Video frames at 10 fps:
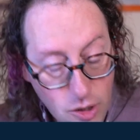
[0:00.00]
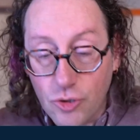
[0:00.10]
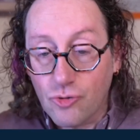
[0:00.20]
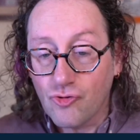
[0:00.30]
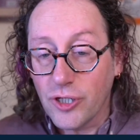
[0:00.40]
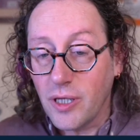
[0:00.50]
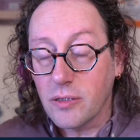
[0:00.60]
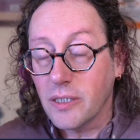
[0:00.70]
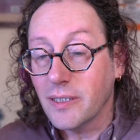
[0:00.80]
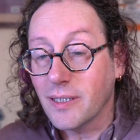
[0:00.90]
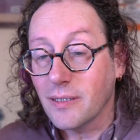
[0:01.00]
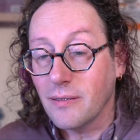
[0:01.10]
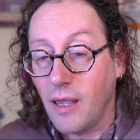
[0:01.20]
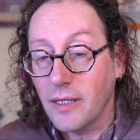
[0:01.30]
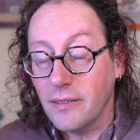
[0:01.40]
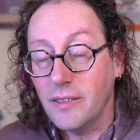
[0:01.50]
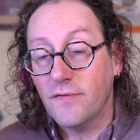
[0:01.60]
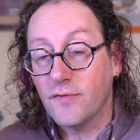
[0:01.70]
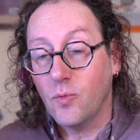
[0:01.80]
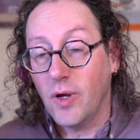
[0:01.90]
result in slightly
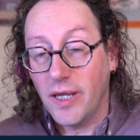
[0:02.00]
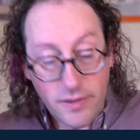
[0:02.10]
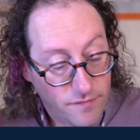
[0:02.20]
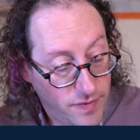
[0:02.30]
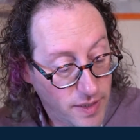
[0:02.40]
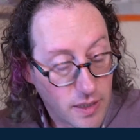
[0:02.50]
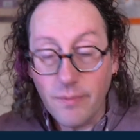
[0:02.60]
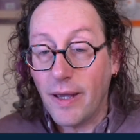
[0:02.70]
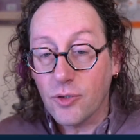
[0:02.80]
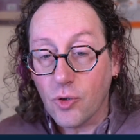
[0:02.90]
different ways of thinking about the